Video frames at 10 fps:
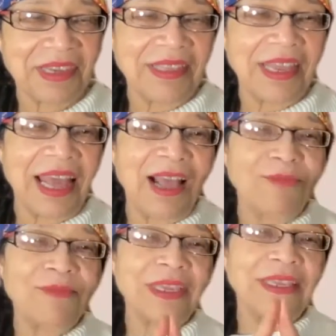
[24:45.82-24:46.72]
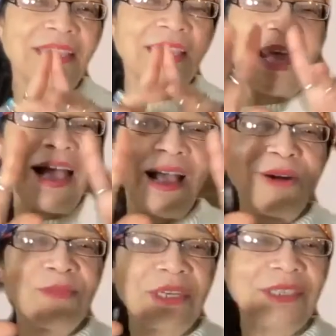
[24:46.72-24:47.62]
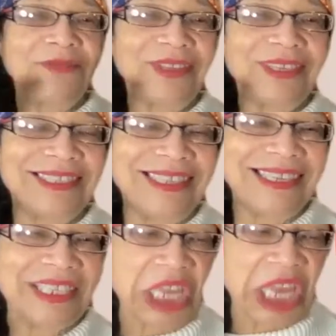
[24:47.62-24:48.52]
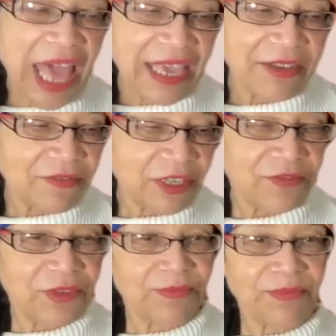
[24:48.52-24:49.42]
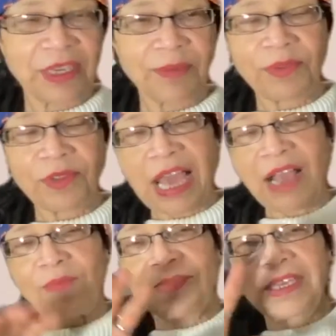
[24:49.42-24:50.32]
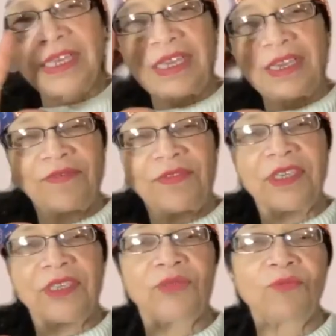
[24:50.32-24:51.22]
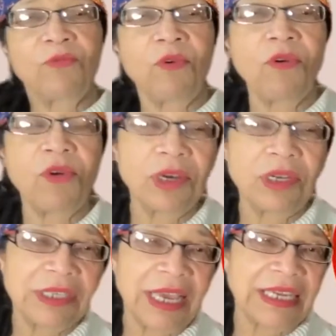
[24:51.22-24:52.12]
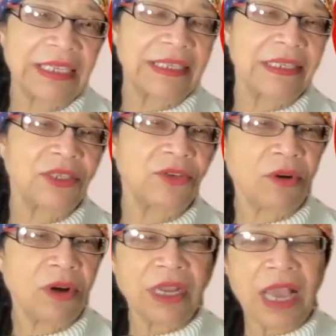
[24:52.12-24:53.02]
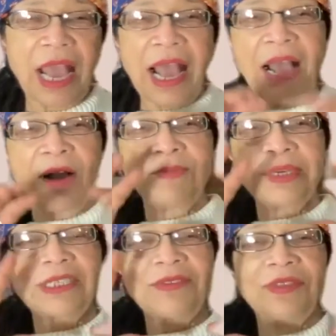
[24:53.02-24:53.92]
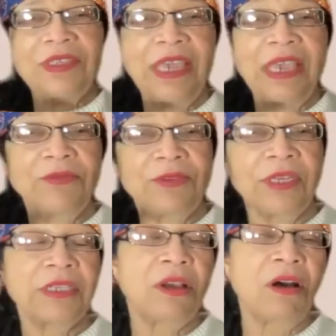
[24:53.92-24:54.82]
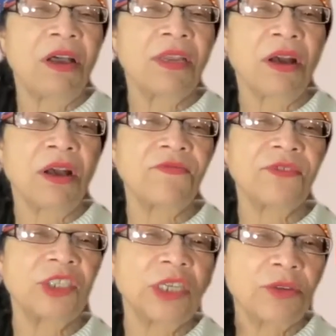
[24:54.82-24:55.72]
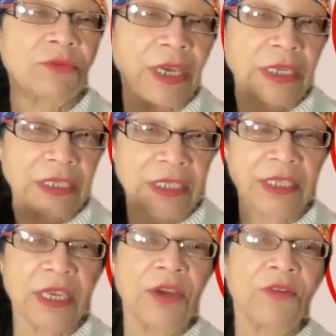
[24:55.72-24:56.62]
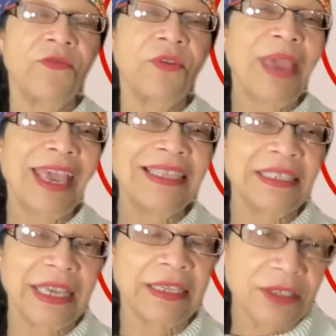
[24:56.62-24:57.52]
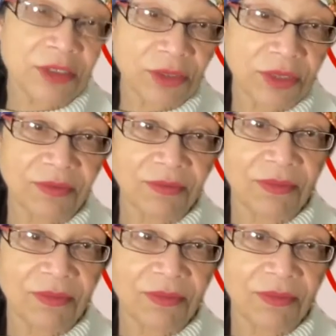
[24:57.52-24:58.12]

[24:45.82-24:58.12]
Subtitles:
That how much of this dislike of different people, how many of these wars that continue on, how much of this hatred has gone on for generations from ancestors.